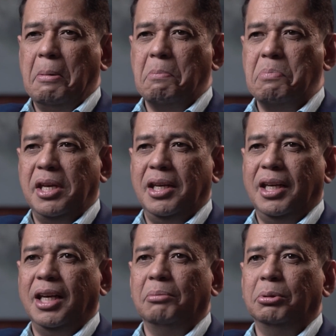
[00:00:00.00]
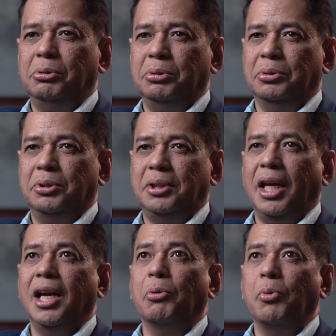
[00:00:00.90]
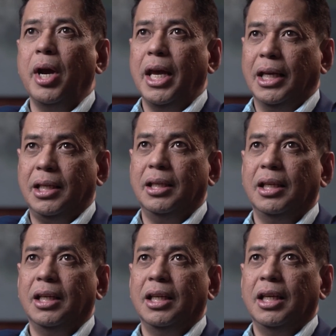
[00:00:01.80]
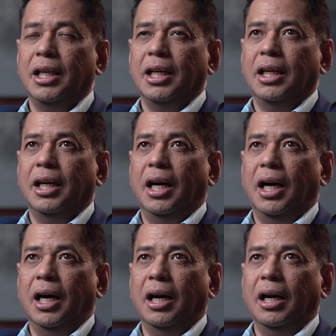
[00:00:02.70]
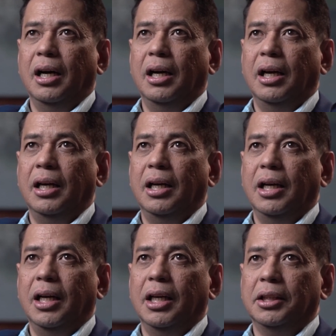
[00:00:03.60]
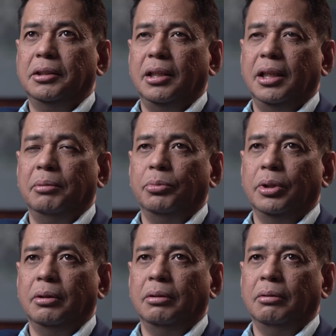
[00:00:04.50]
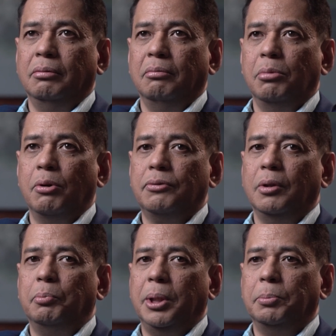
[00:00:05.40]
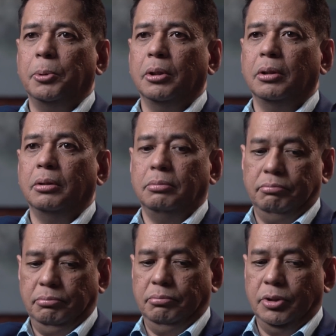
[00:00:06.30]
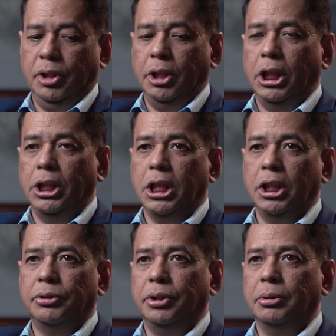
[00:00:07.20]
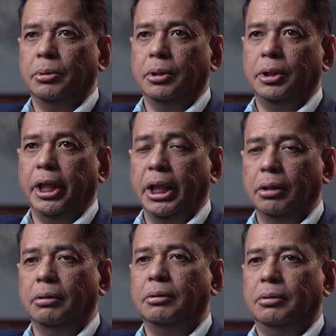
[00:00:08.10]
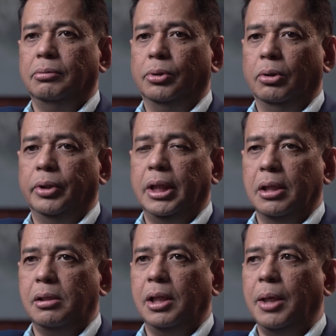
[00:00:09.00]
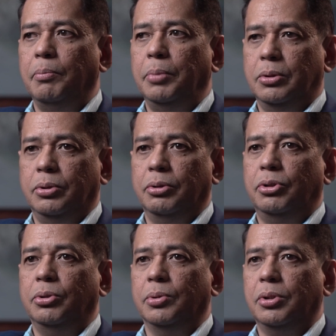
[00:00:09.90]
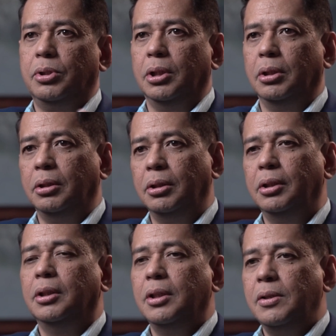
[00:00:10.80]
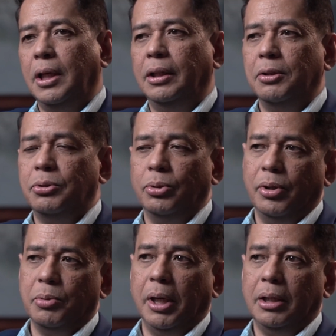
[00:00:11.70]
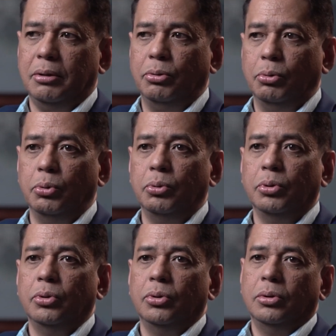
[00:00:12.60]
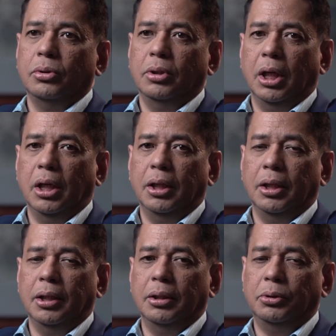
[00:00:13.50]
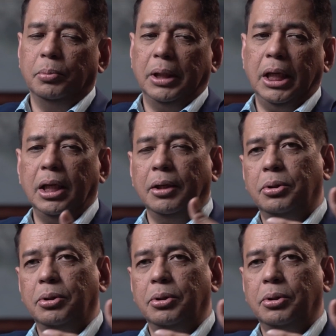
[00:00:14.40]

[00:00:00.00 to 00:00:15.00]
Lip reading: being able to stay awake at a time when most of the people in the country you were in were already asleep because you were still sending stories back to Manila.